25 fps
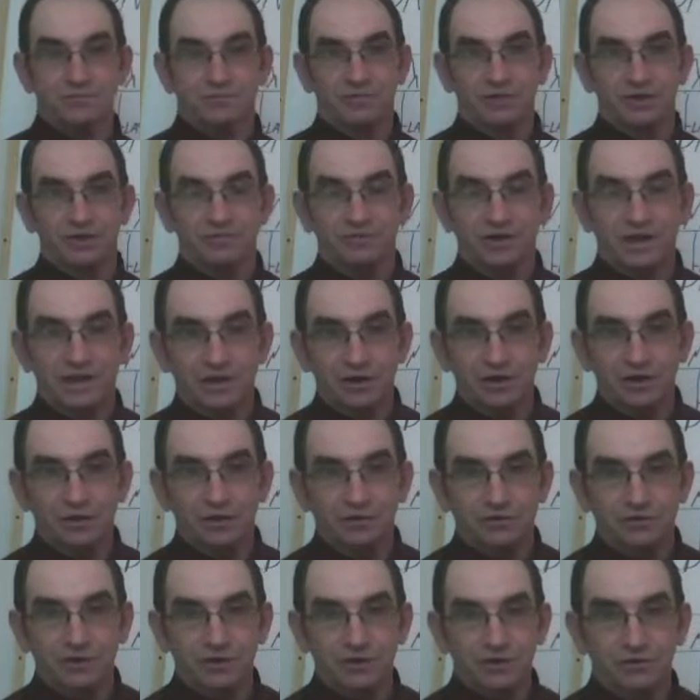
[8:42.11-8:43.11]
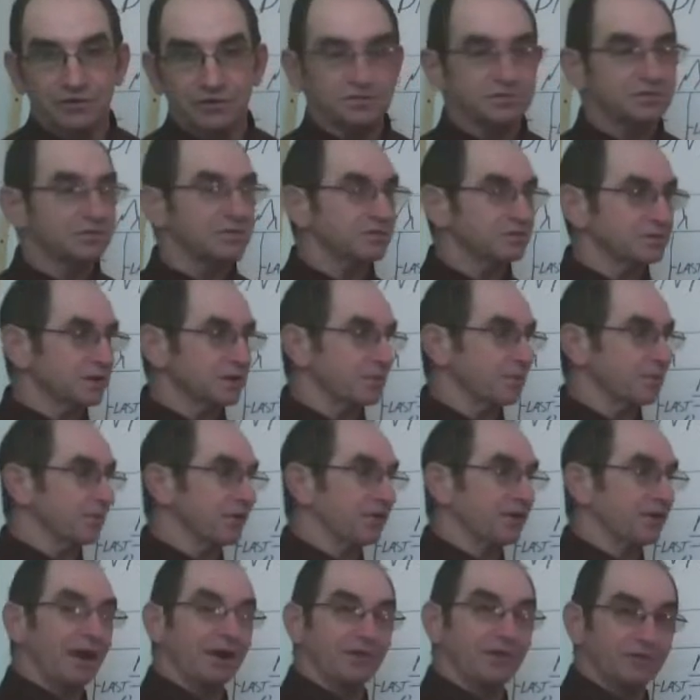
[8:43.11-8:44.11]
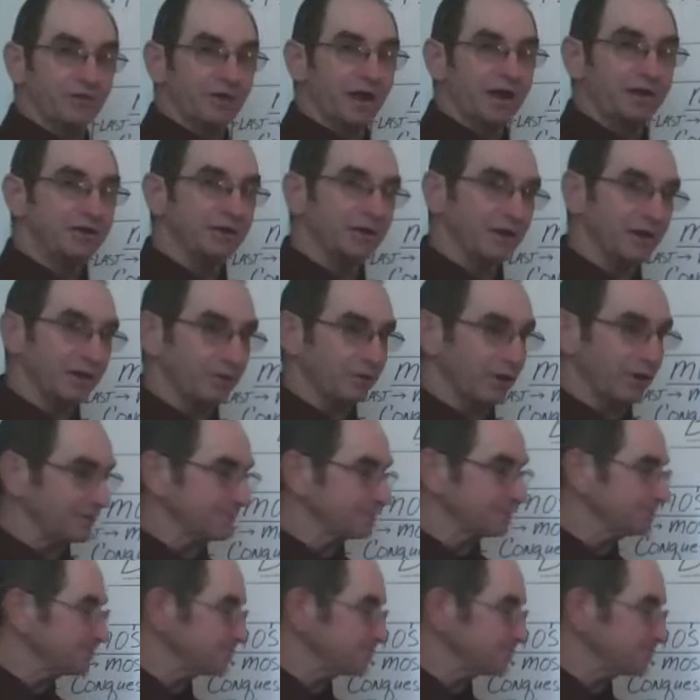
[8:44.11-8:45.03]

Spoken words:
1,500 years? Something to that effect. Anyway,